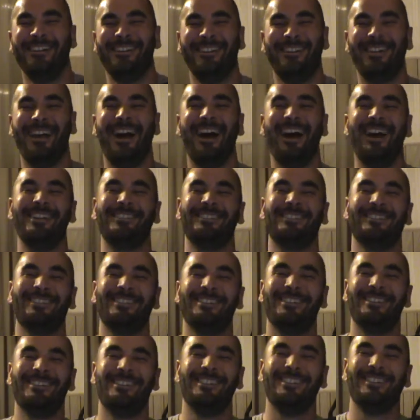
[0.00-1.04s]
Guys,
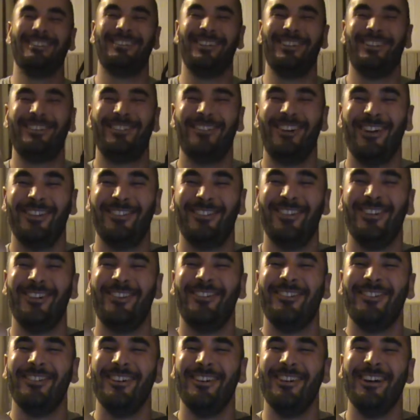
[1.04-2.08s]

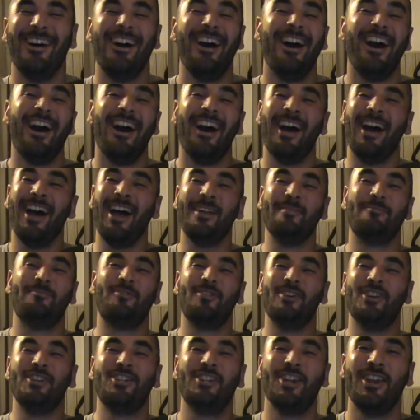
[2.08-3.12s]
Destructo, I
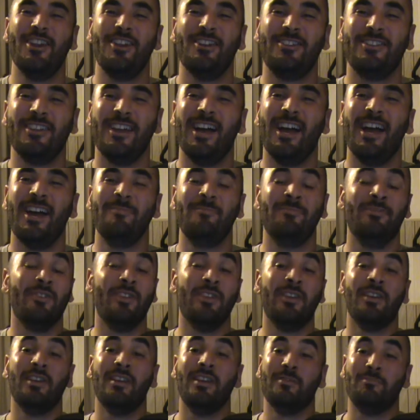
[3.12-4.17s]
appreciate your time.
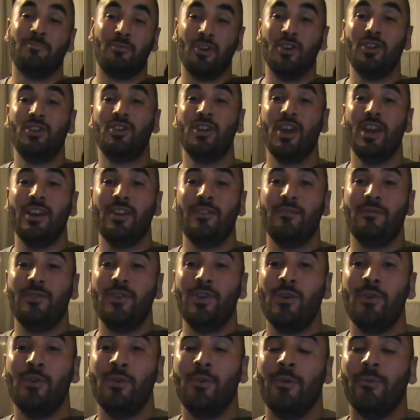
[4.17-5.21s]
Appreciate your
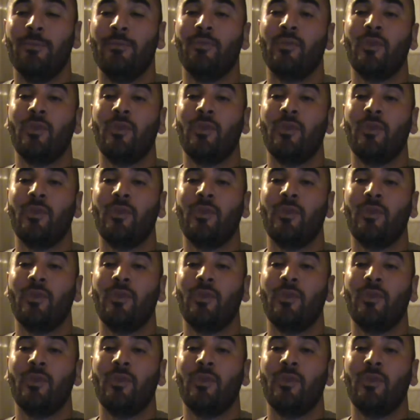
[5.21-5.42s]
view.